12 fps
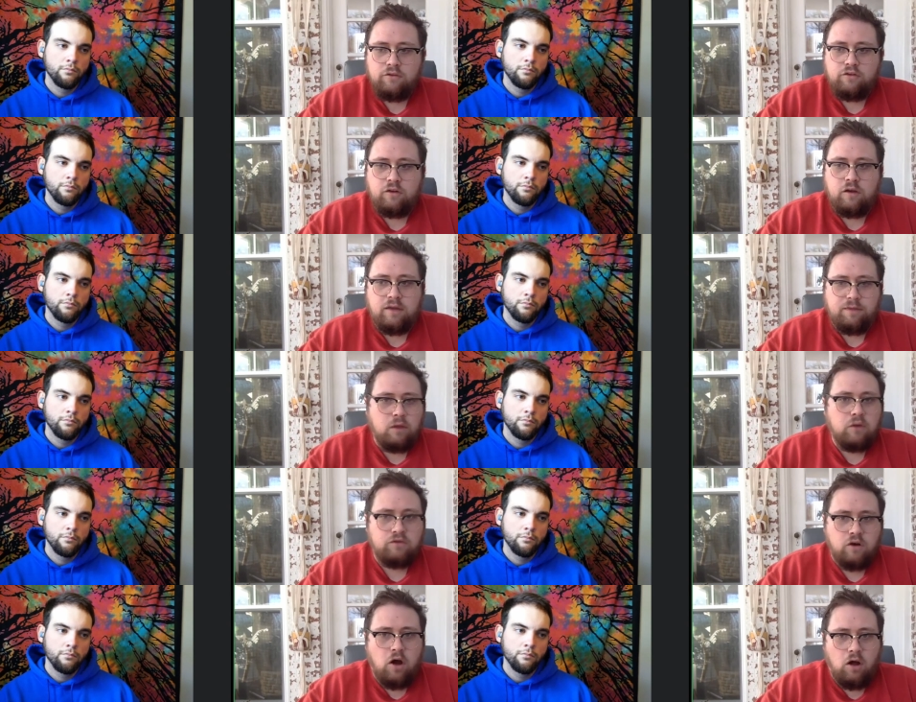Speaker 1: to get
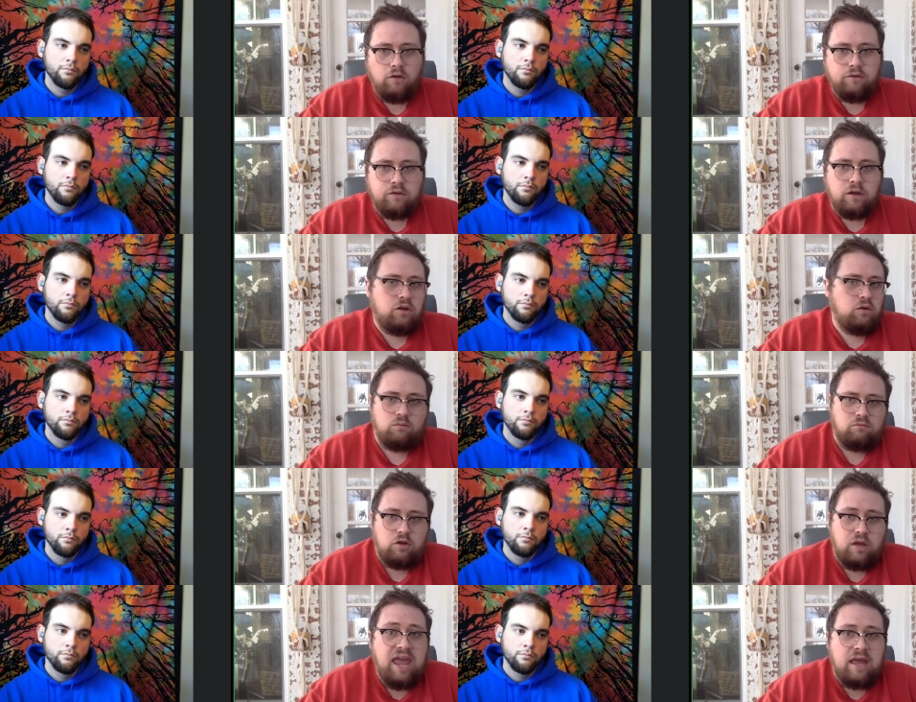those calls. Like you,
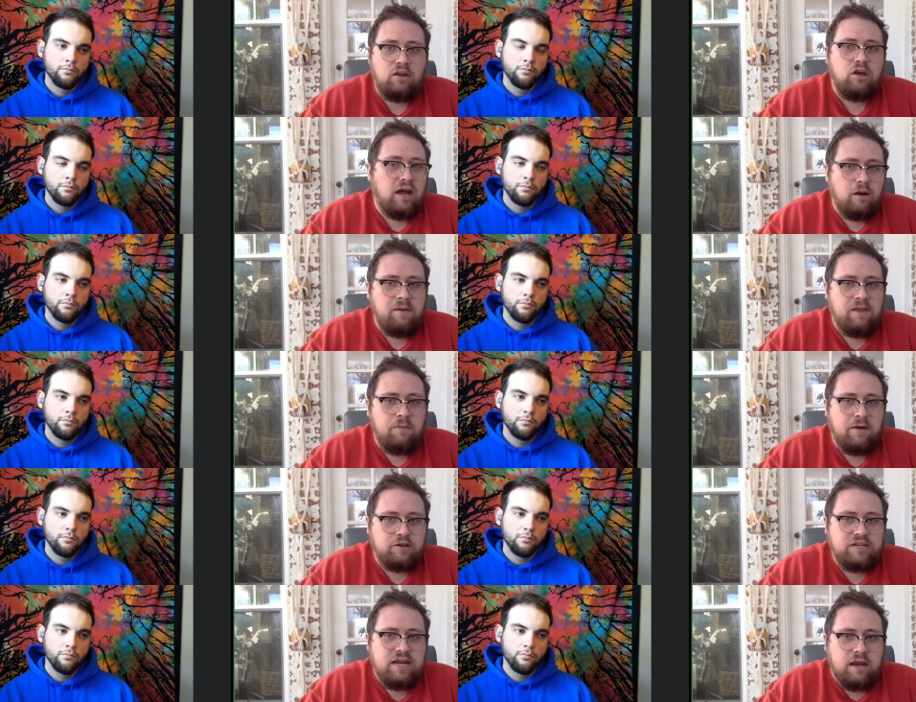you can't. You got to be the
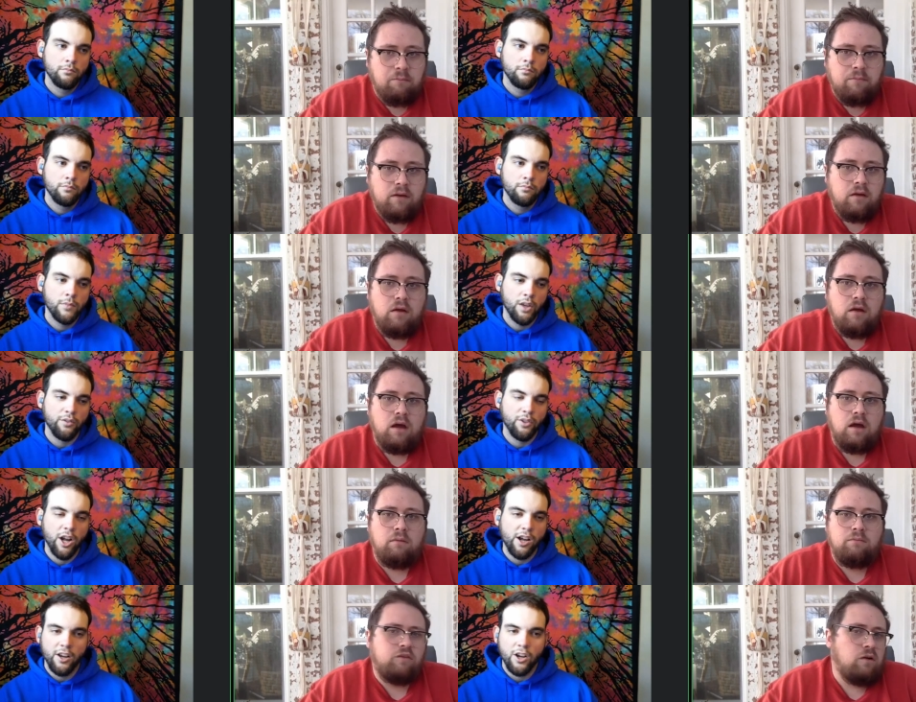better team. If they're not
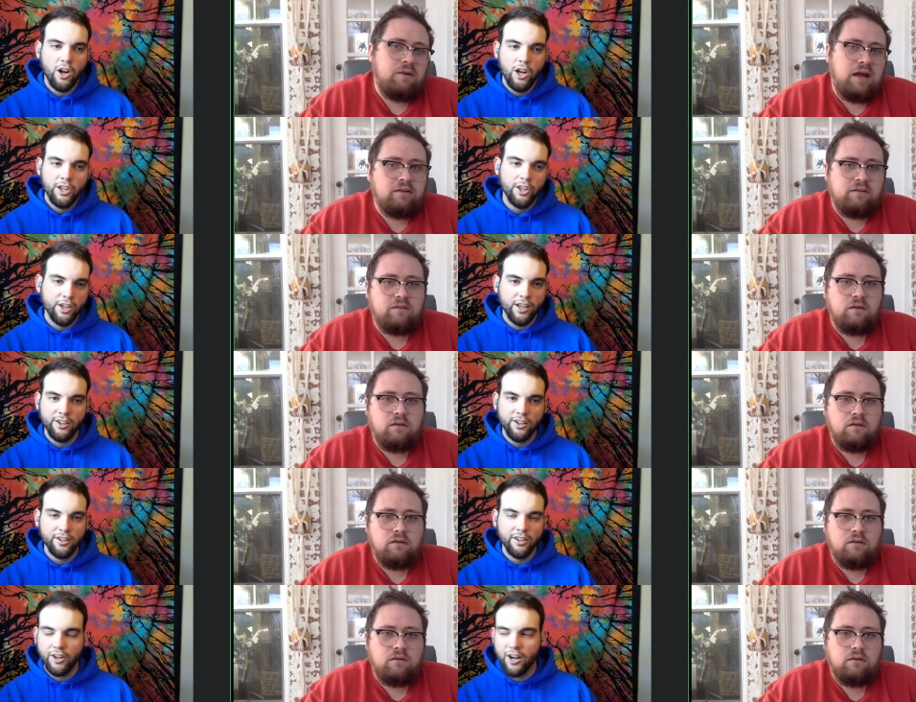going to um, call so it, can,
Speaker 2: they're,
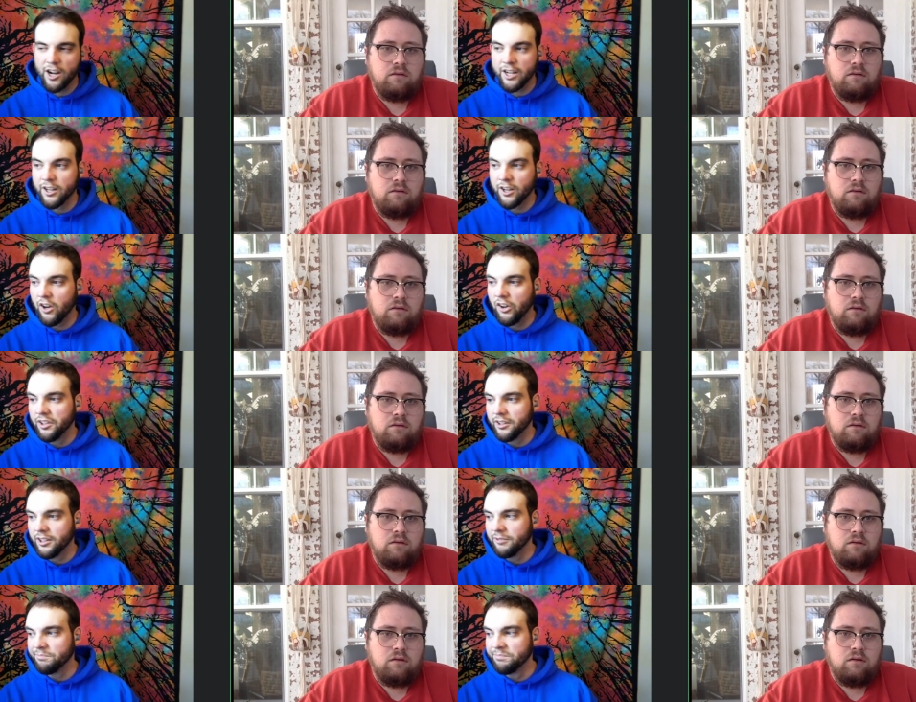they're not going to call it then.
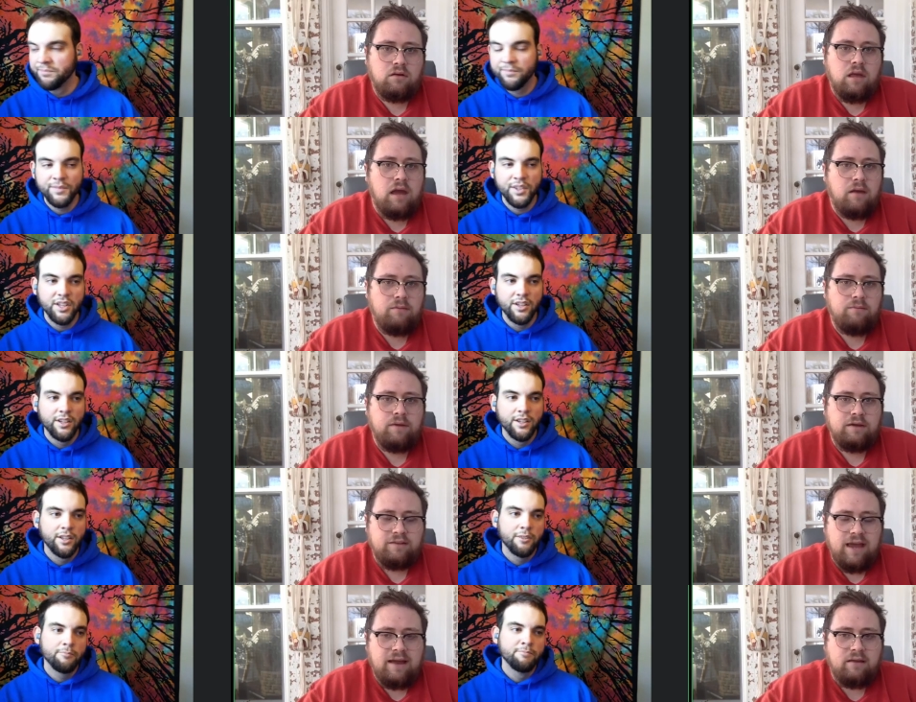
Speaker 1: Yeah,
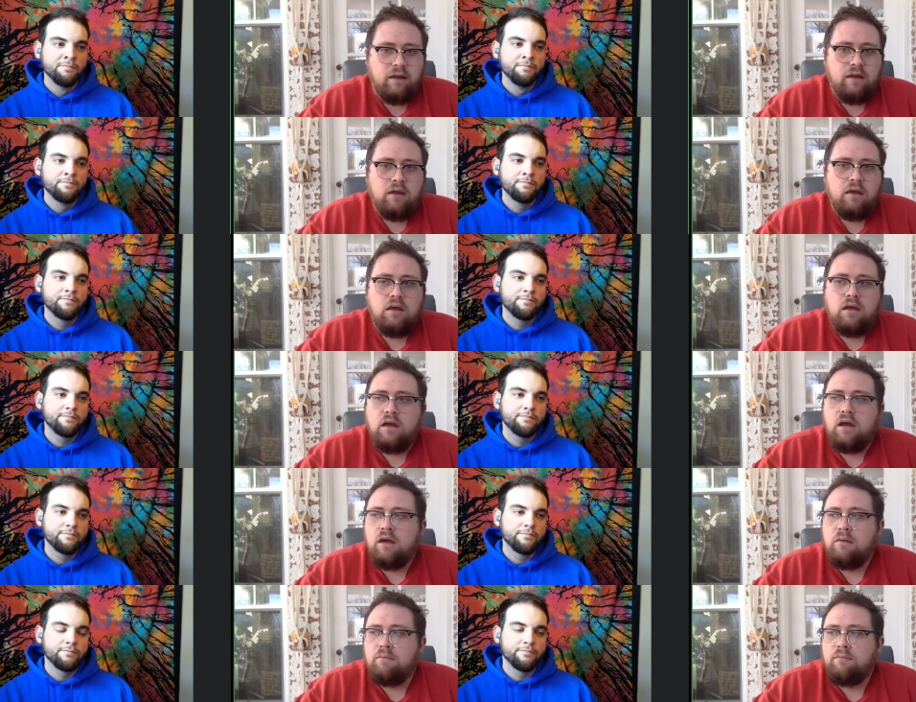exactly.
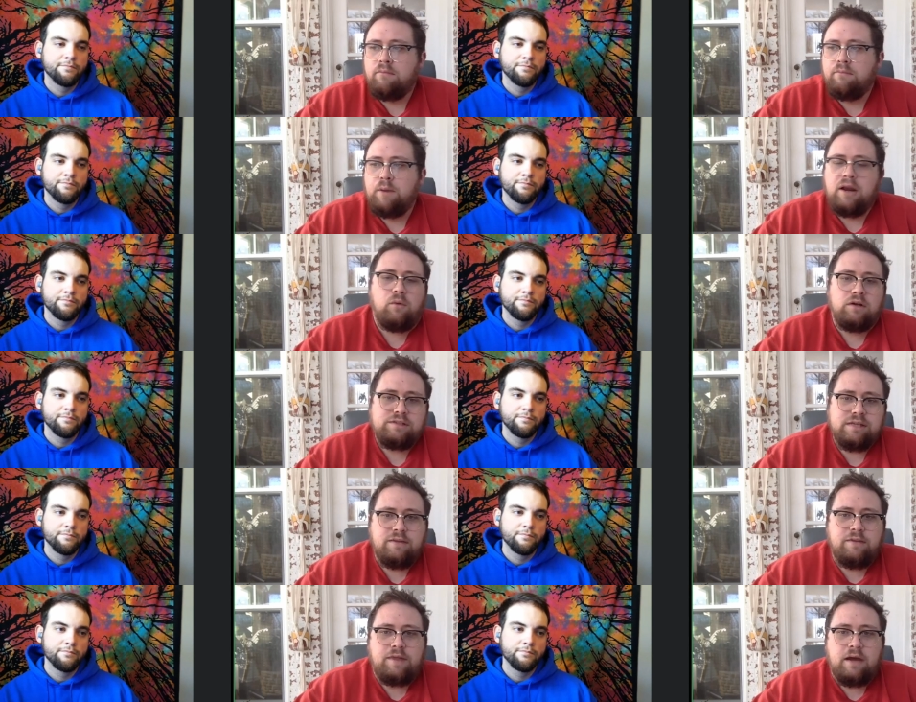Um, but I will
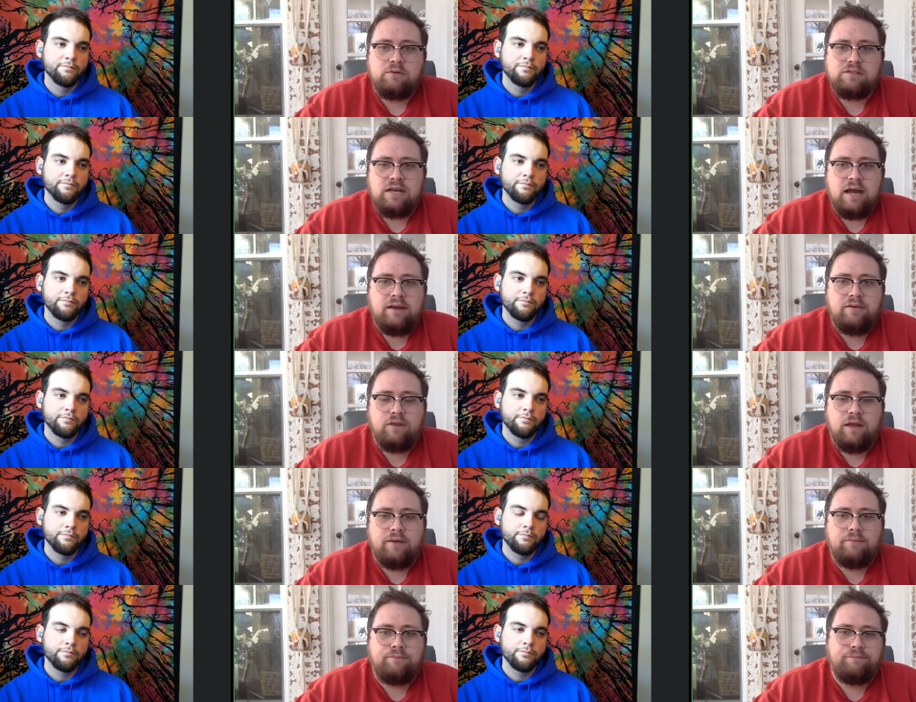say that that was kind of
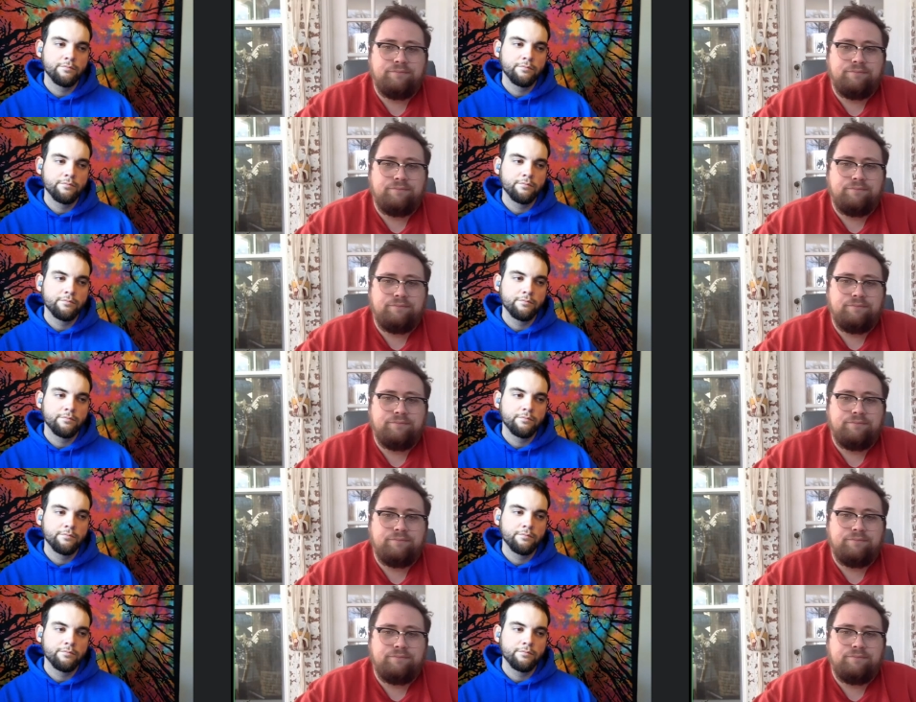like